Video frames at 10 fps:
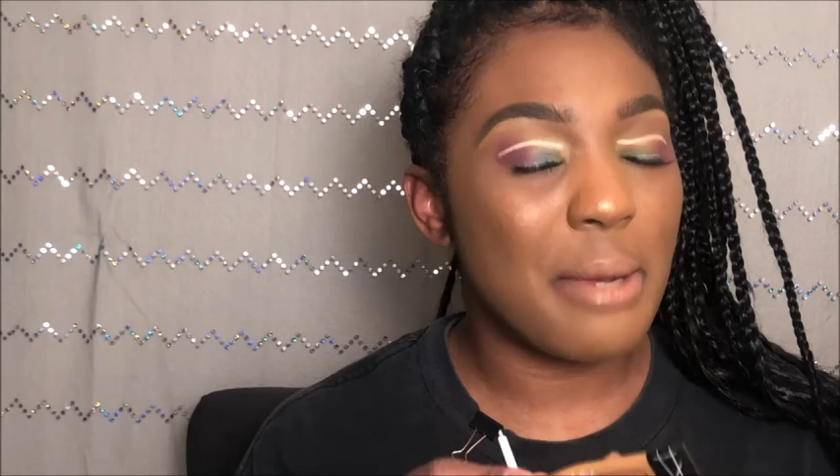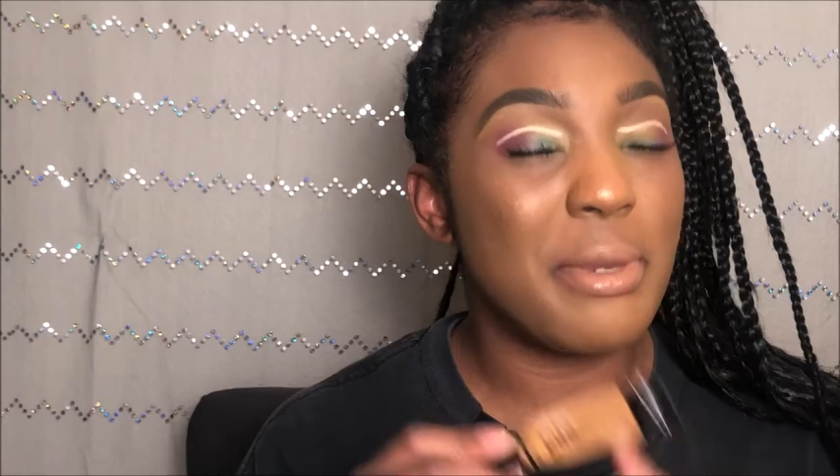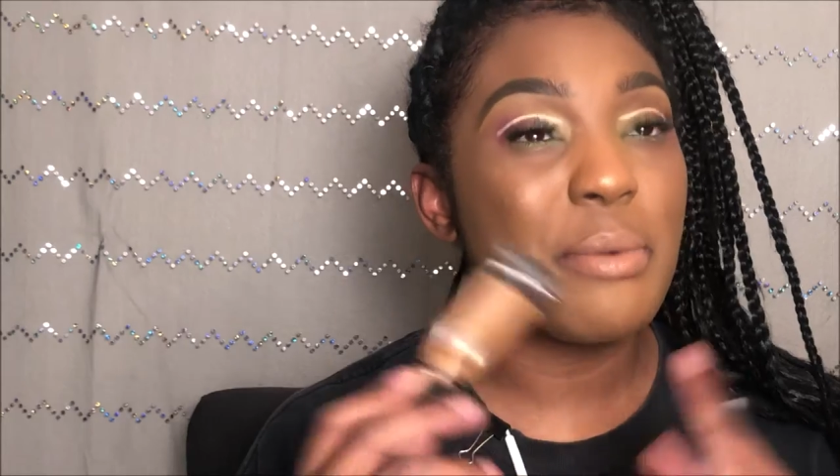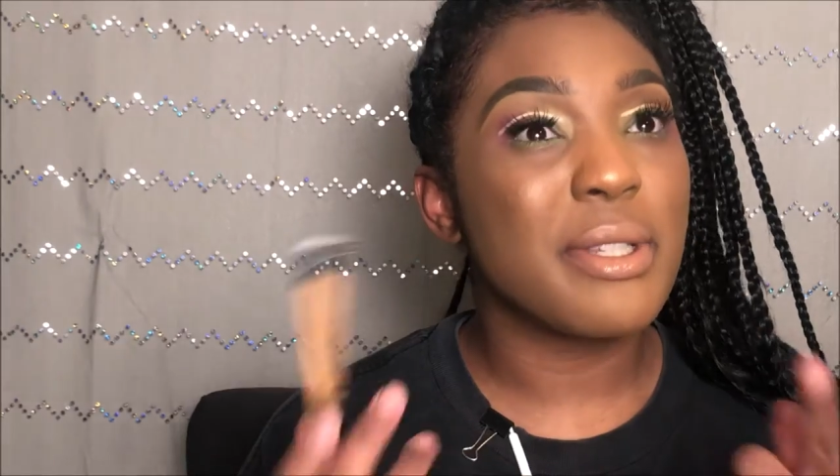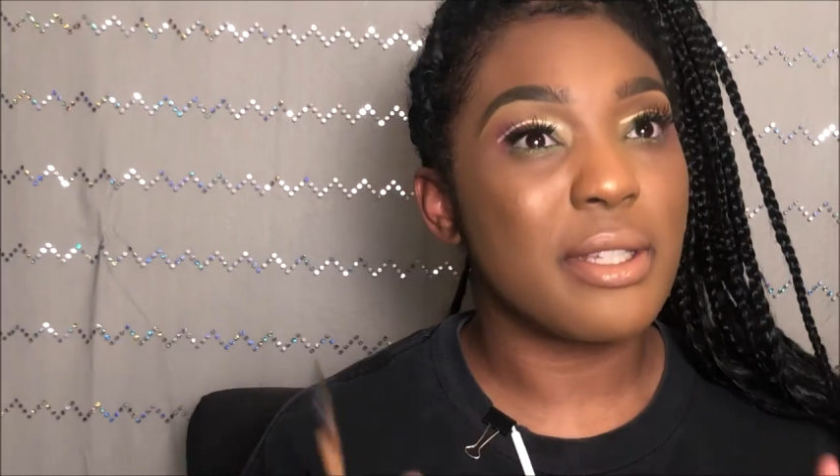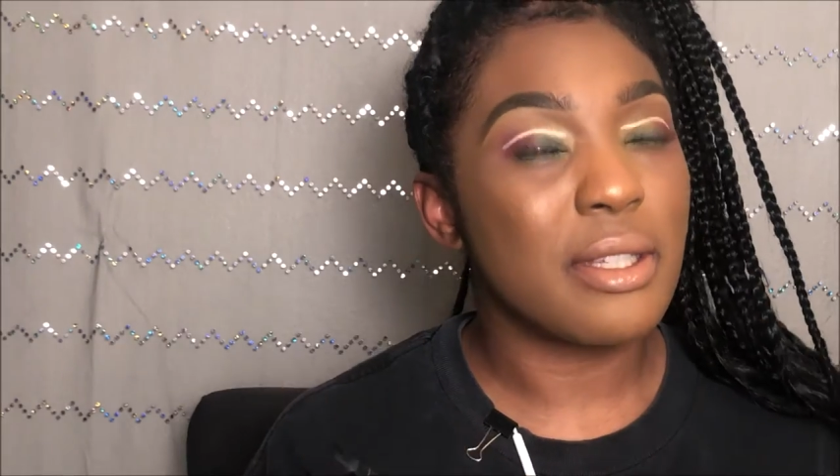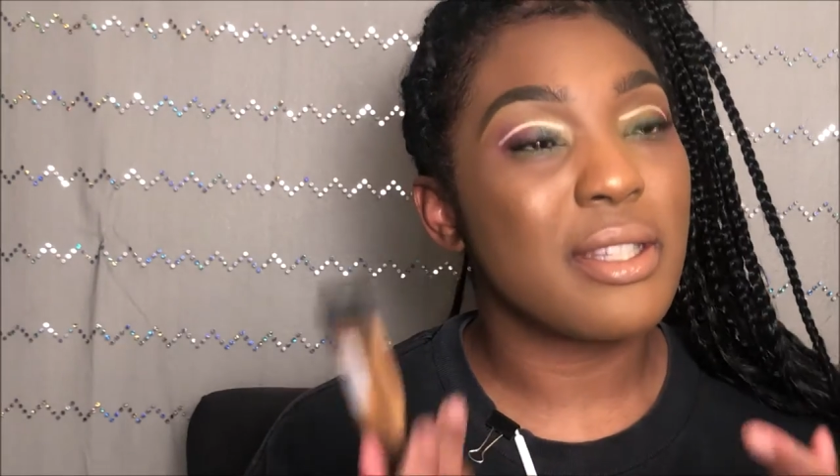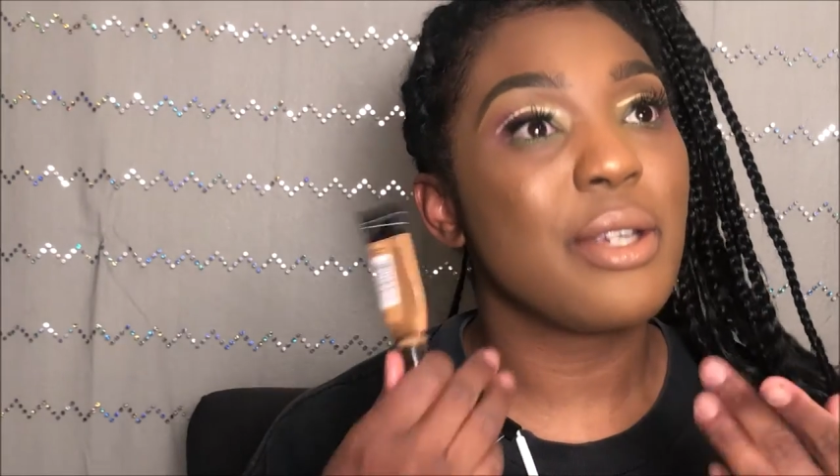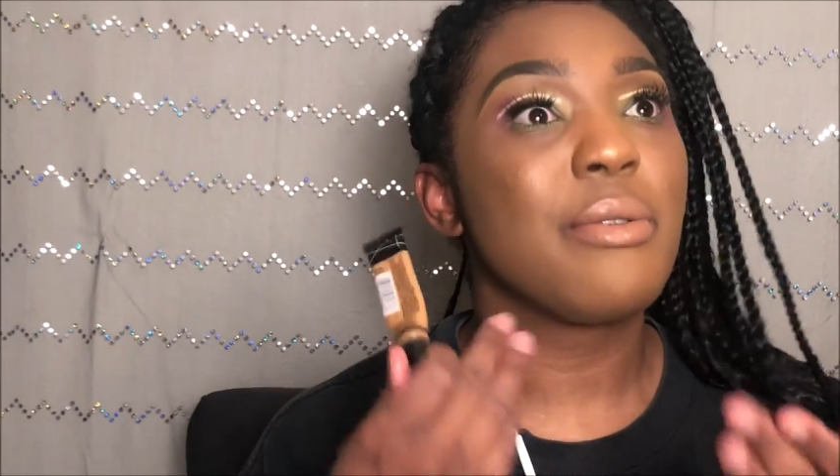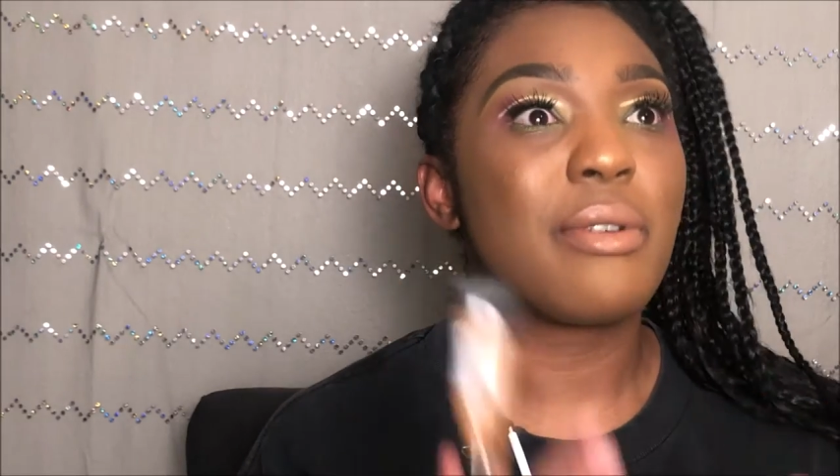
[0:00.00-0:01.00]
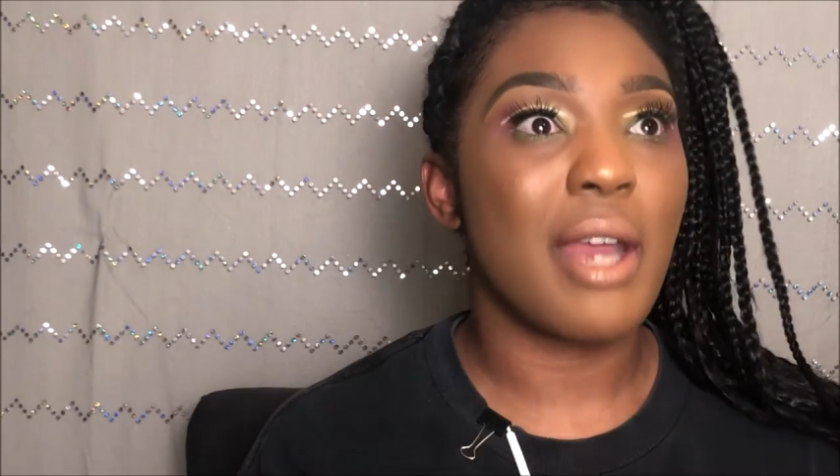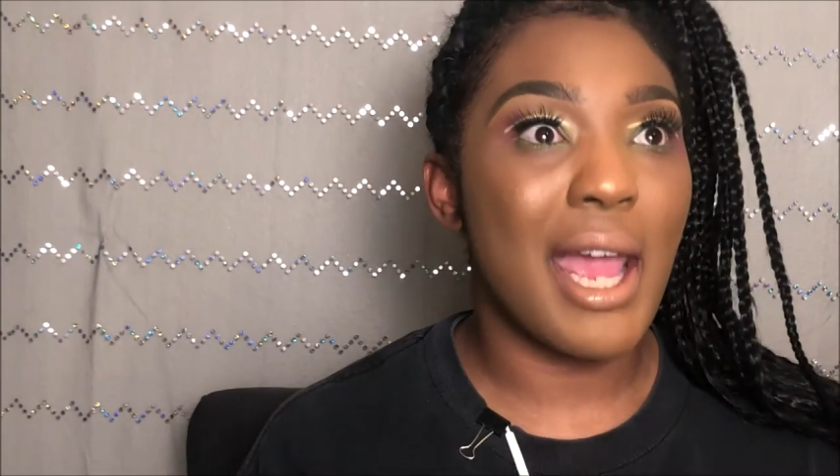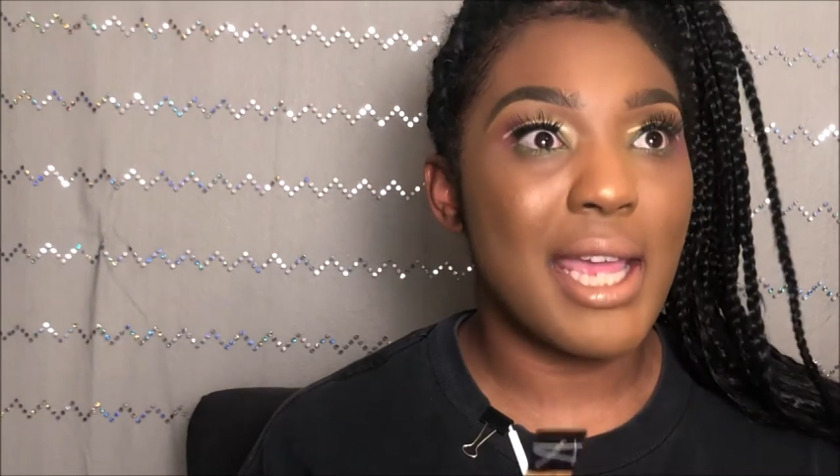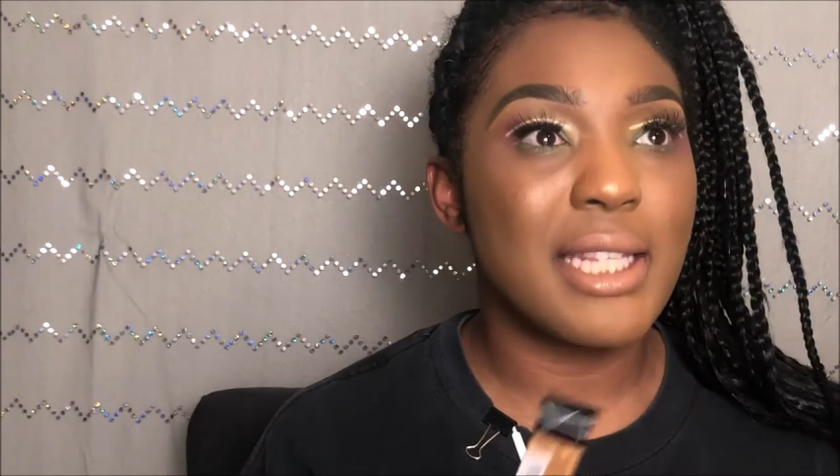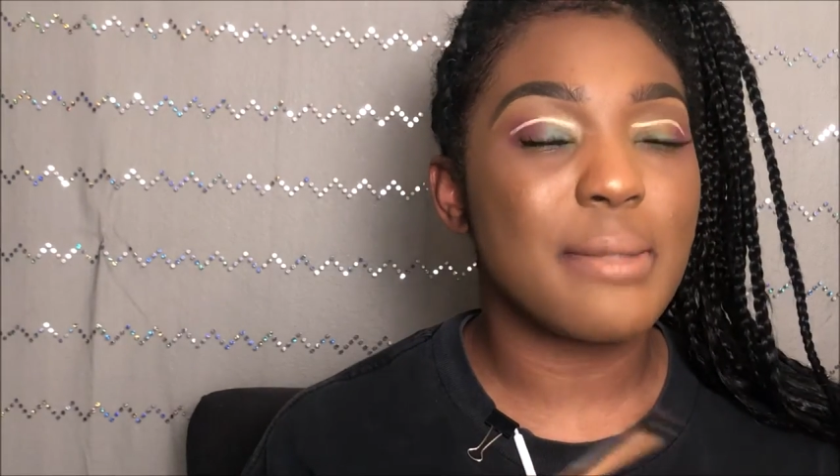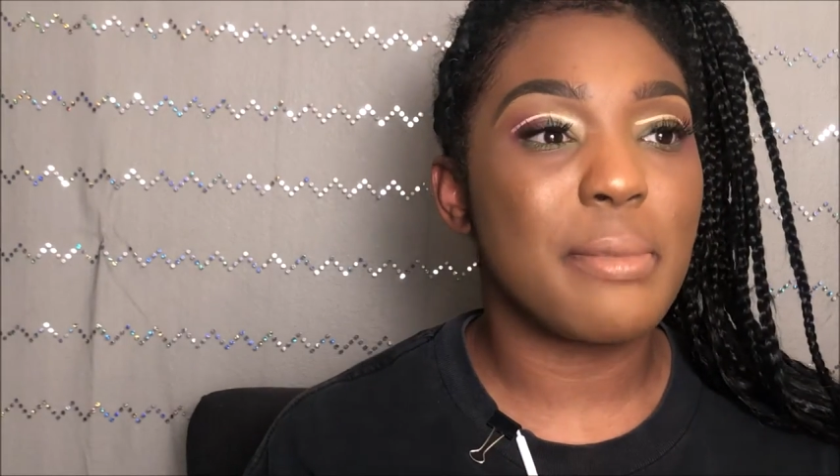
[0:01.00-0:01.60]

I mean, it was still nice,